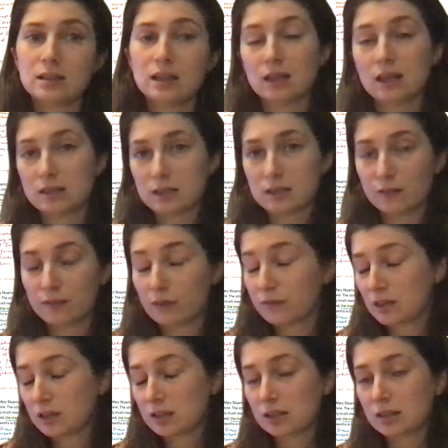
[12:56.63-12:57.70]
In
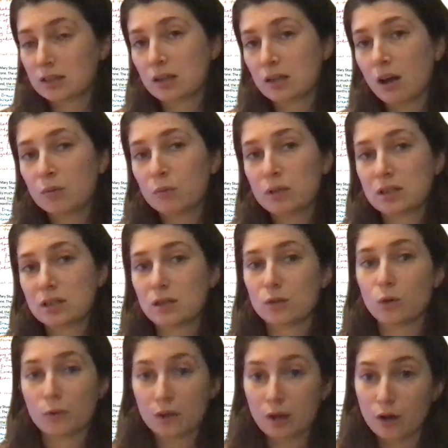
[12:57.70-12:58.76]
1569, we see the
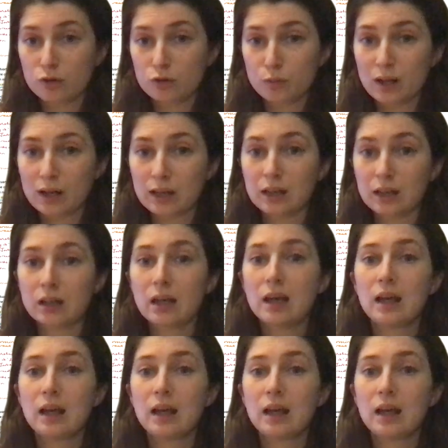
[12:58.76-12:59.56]
Northern Earls Rebellion.